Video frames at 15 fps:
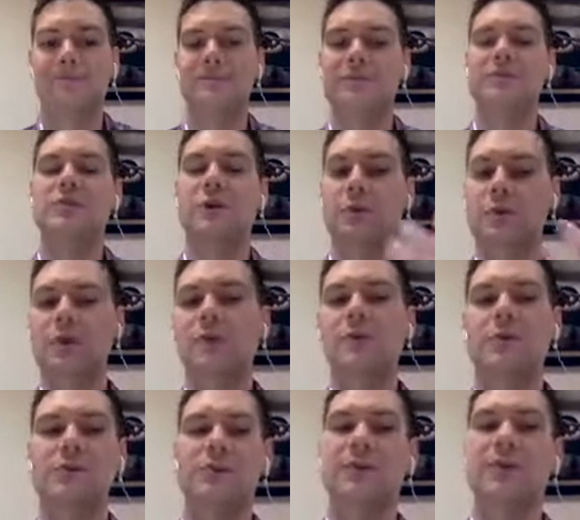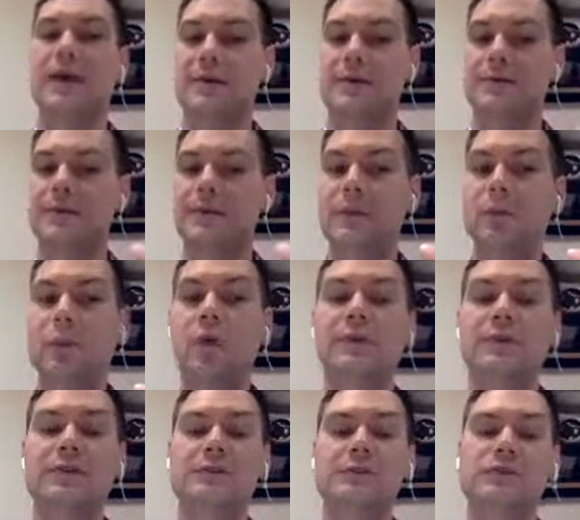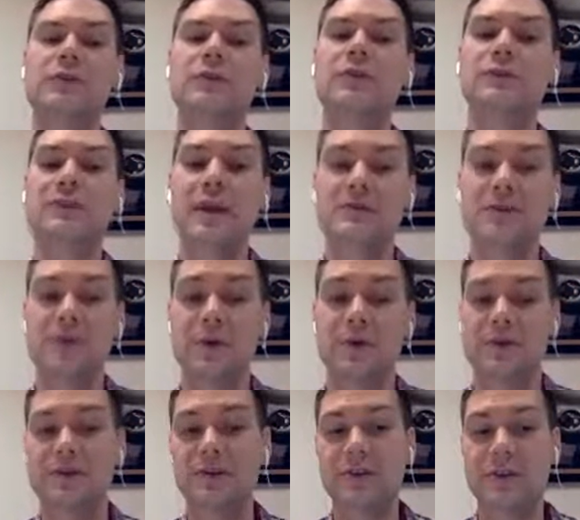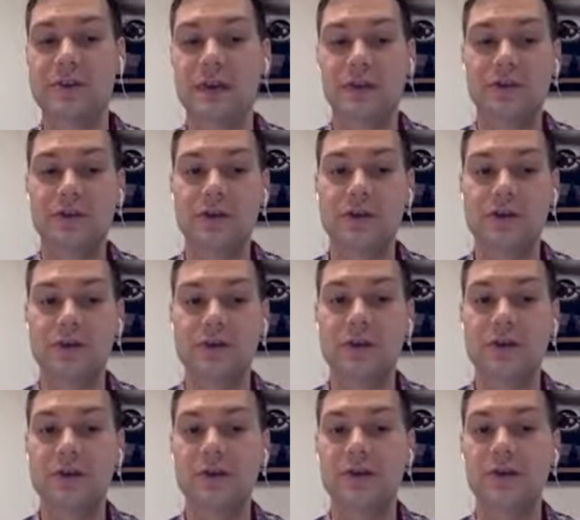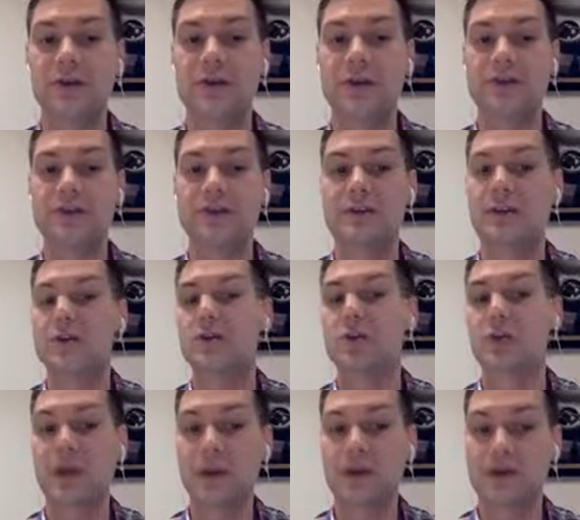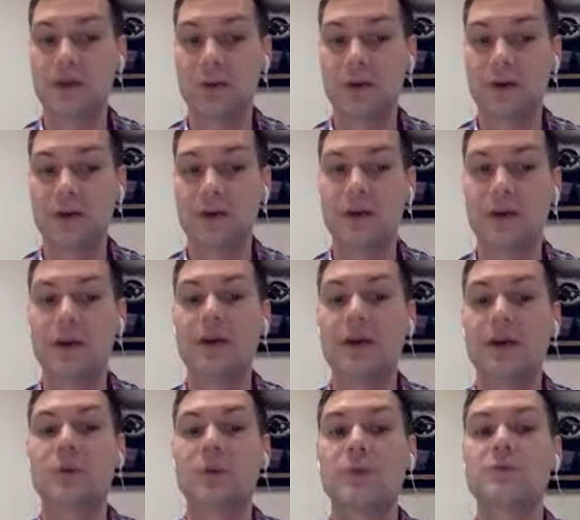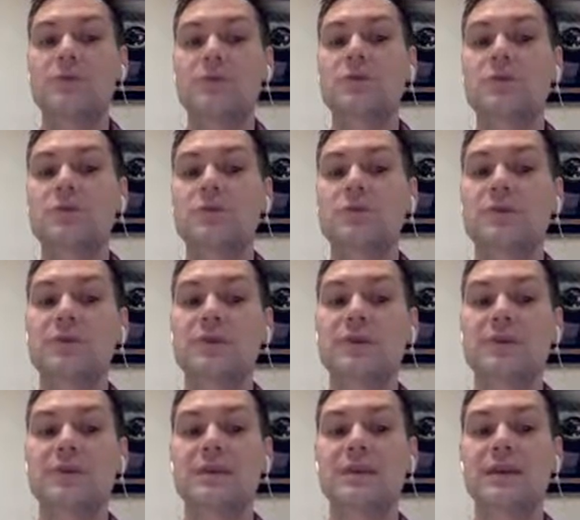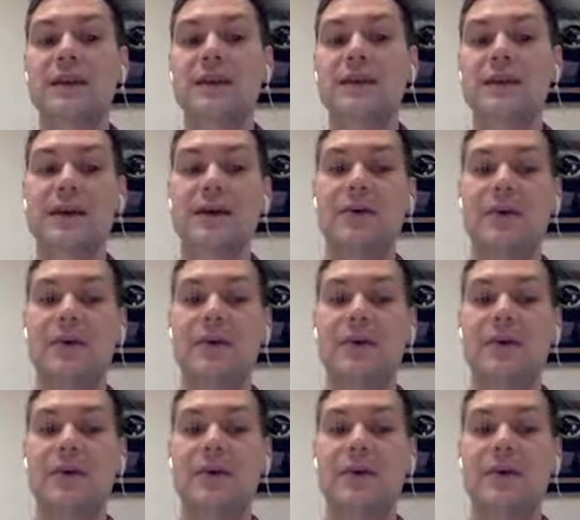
So we've got a question. Now, two different types of questions you can have in DocentEDU is a short answer one. What students will do is they can now,